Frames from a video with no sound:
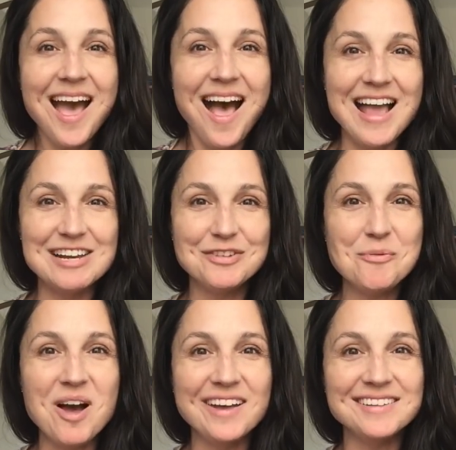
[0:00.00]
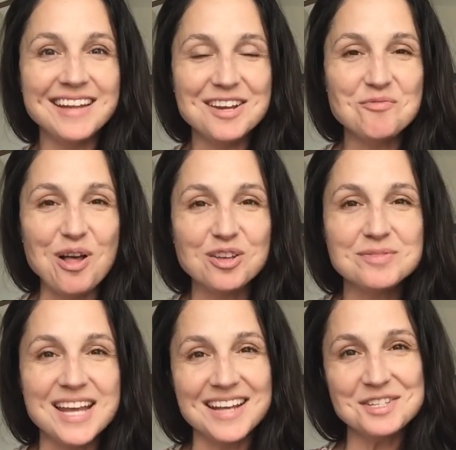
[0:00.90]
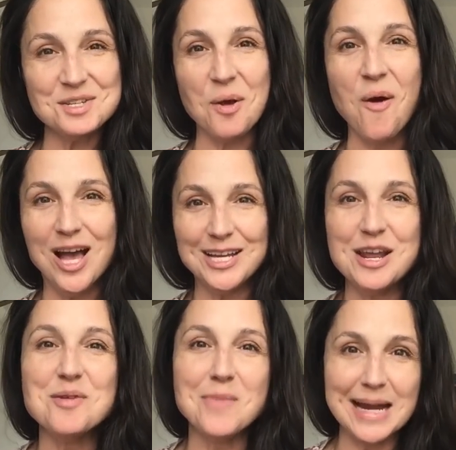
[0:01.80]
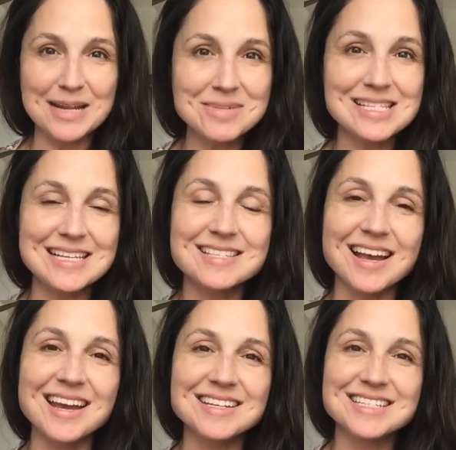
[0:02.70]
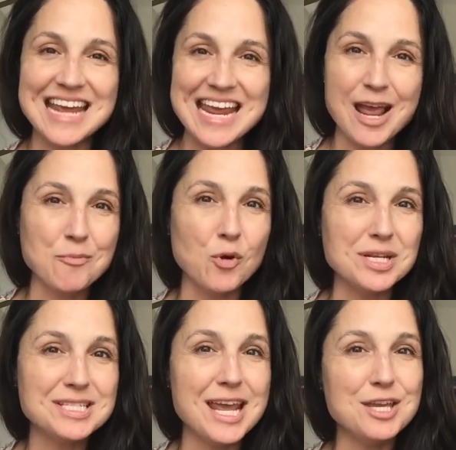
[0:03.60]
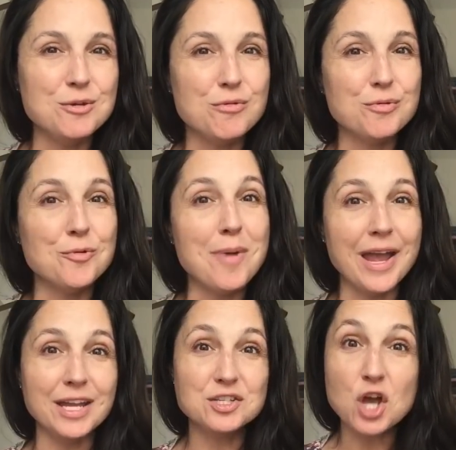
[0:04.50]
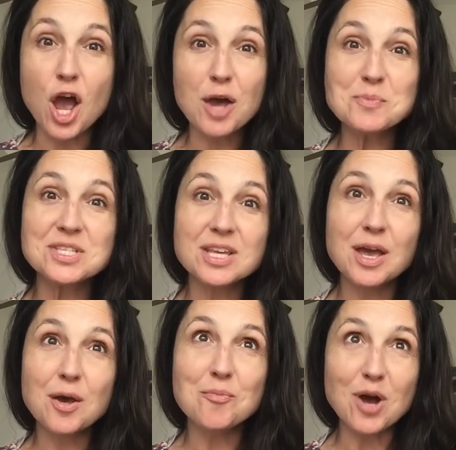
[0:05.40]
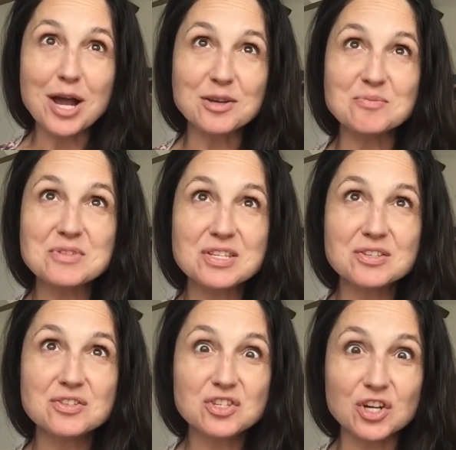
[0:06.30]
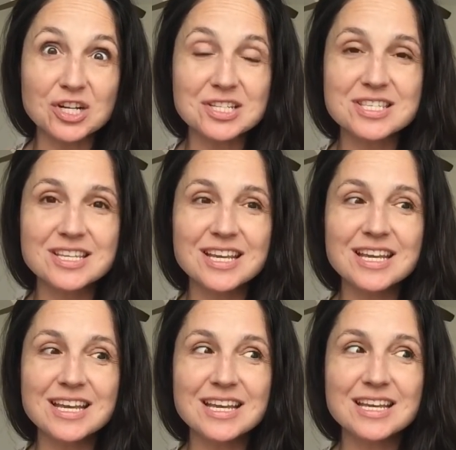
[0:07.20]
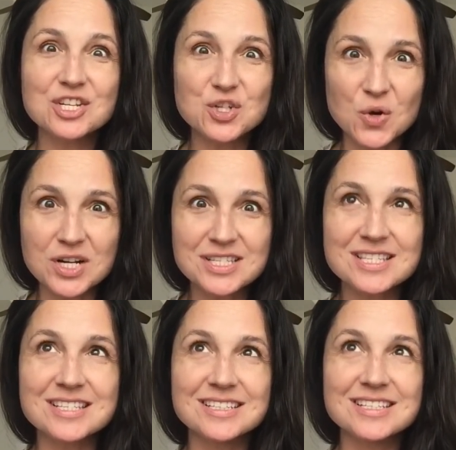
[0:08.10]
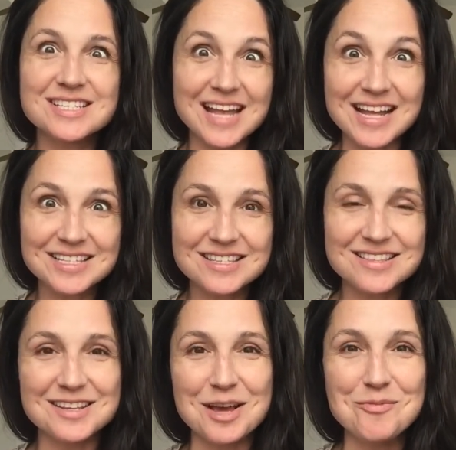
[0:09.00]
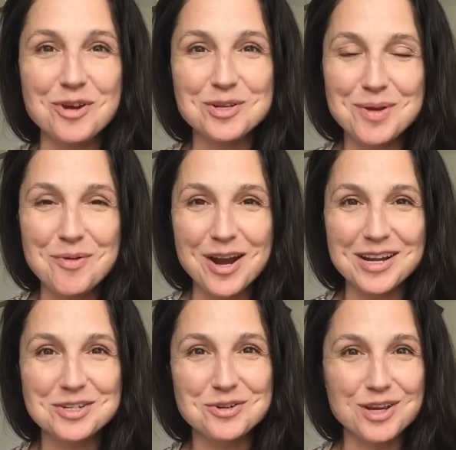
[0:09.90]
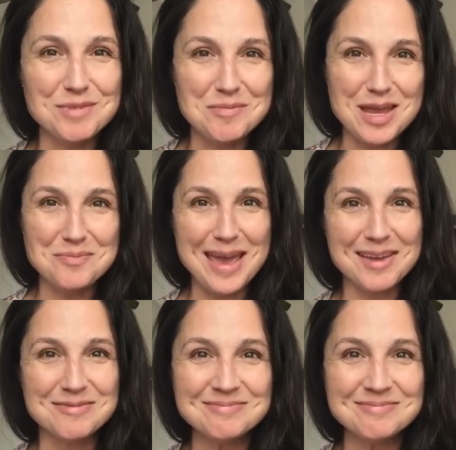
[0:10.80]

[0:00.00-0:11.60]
Hi everyone, and welcome to And So On. My name is Lisa, and today I'm going to take you through my tops, bottoms, skirts, shorts, sets that I'm going to be wearing during Me Made May.